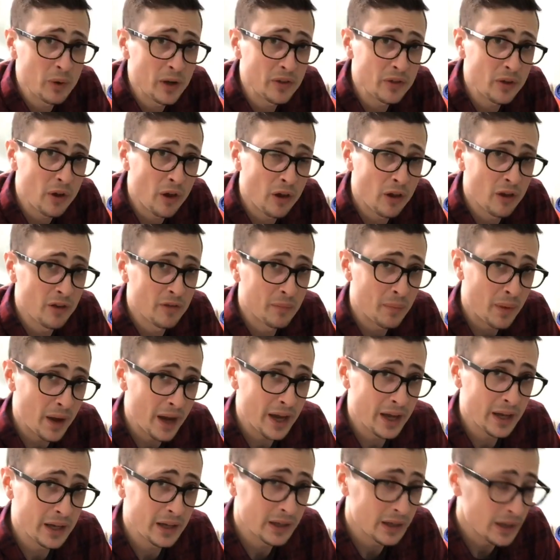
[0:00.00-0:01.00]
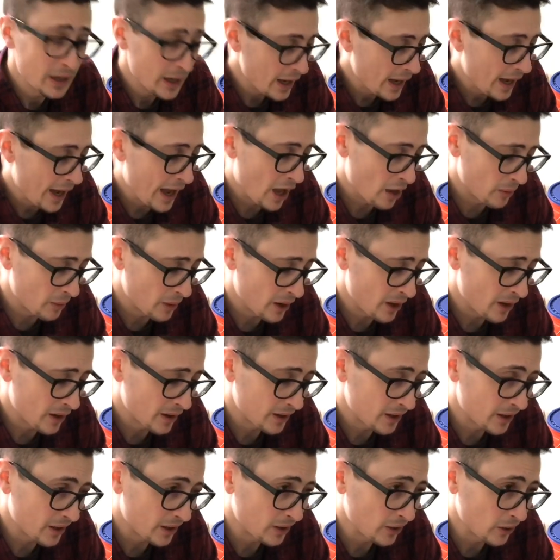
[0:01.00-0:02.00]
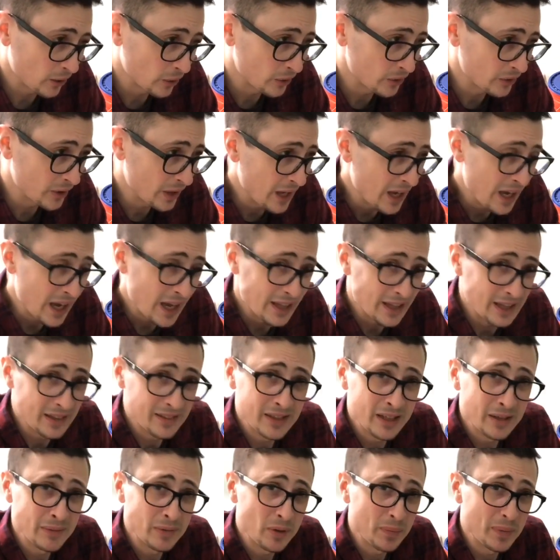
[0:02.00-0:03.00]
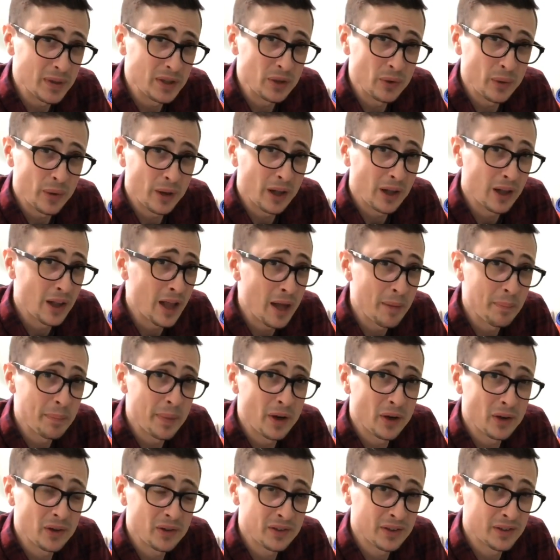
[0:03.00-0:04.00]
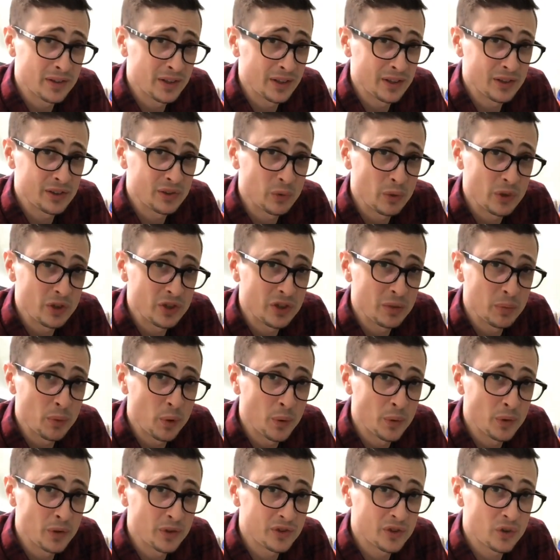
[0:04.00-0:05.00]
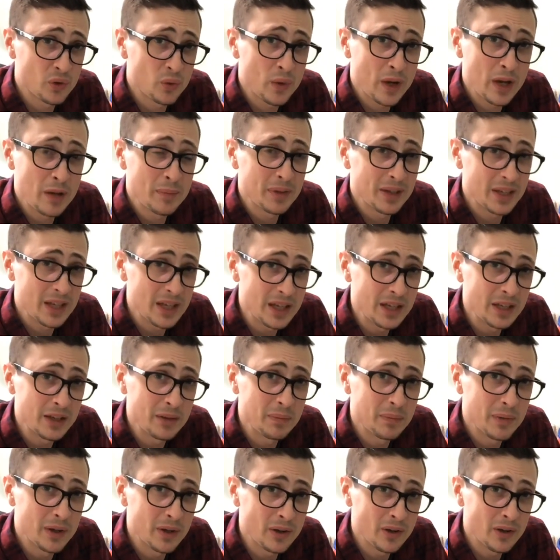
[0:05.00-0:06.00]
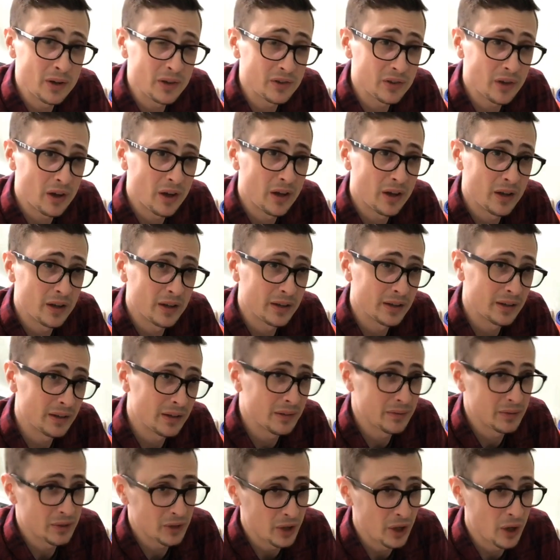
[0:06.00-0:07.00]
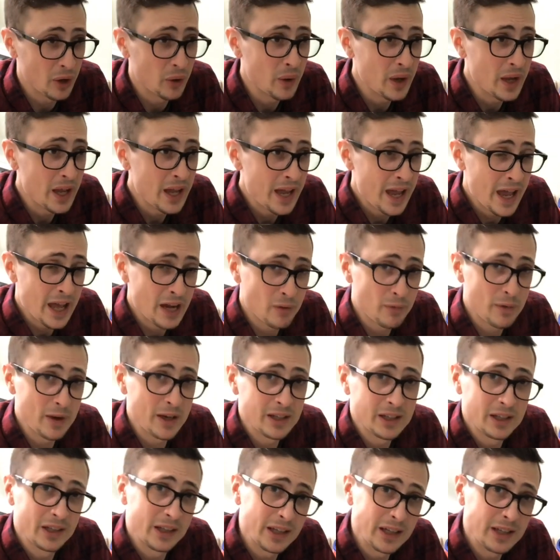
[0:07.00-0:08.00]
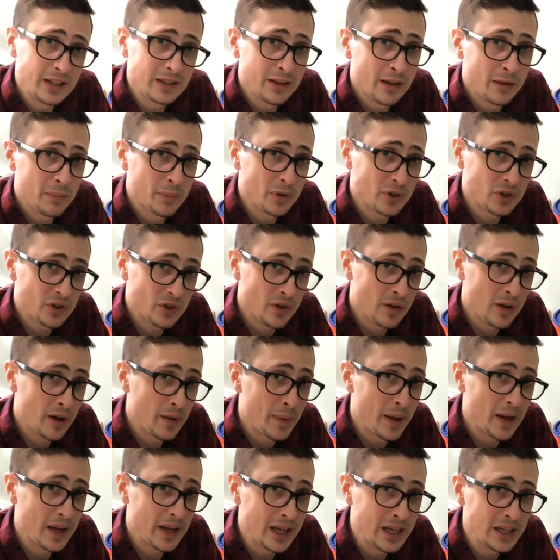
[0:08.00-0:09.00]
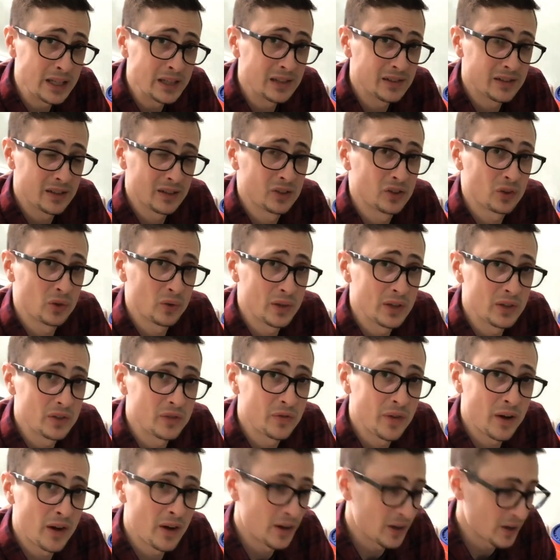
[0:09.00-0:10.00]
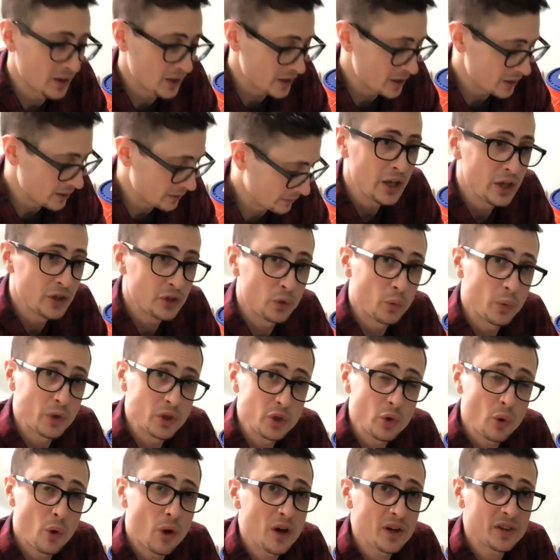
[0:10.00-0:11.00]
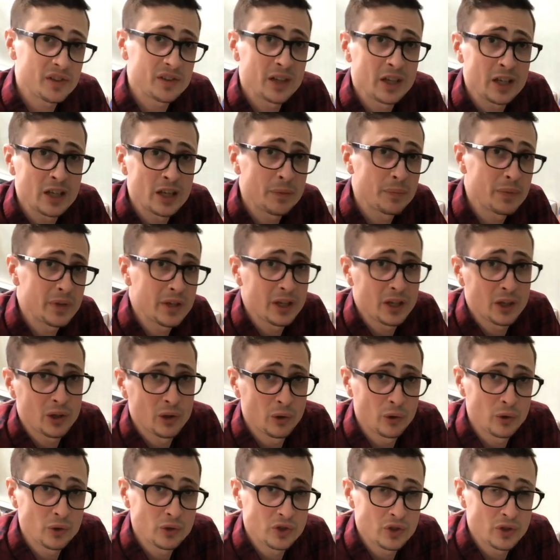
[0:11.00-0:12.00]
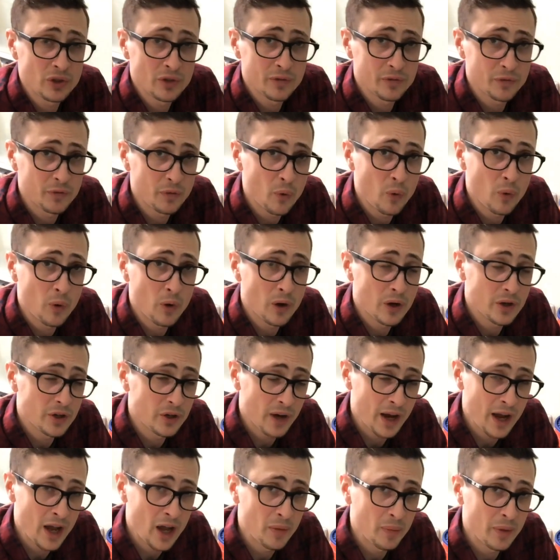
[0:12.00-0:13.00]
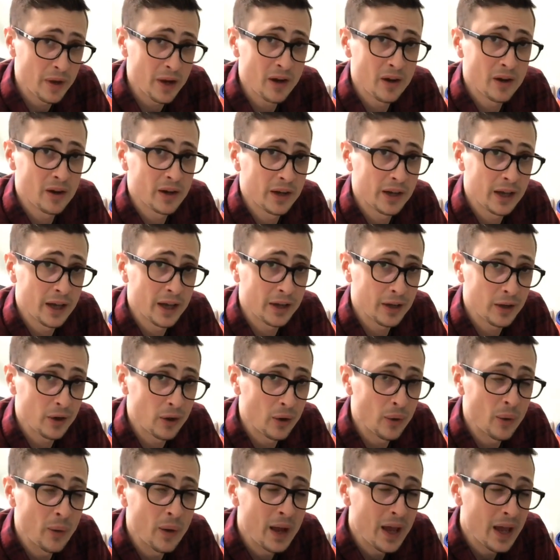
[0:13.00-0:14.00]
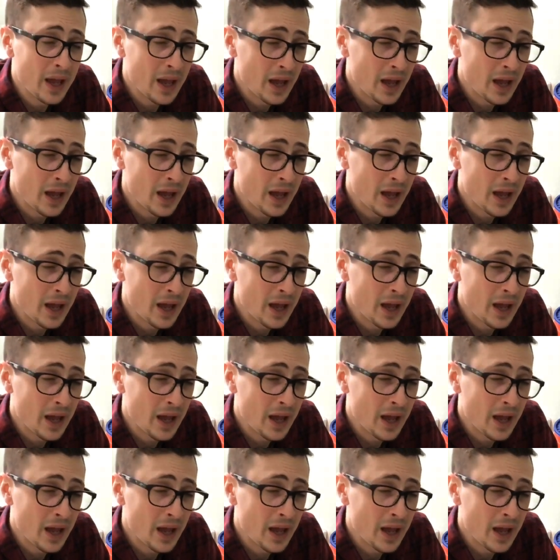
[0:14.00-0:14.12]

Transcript: with all of my Halmahera geckos, they seem to be doing a lot better since I switched them over to ceramic heat emitters on, had a regulated temperature about 86 degrees Fahrenheit. So when you are setting up the enclosure for your Halmahera gecko,